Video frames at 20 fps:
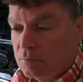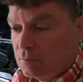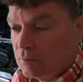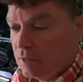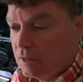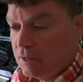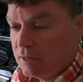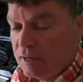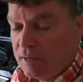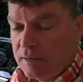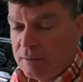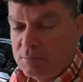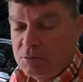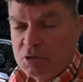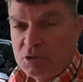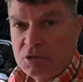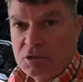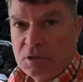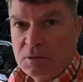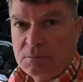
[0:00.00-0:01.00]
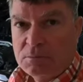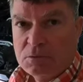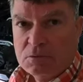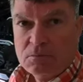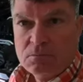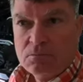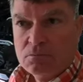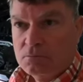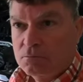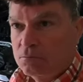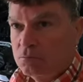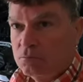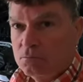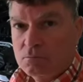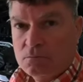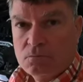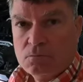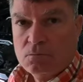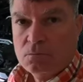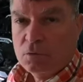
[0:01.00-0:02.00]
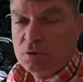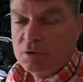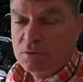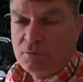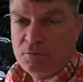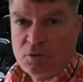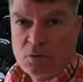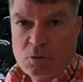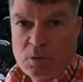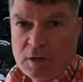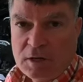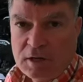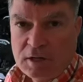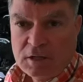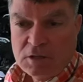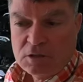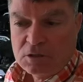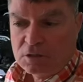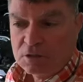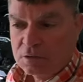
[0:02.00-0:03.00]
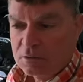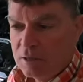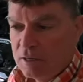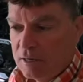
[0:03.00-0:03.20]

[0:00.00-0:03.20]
It came shipped within a few days,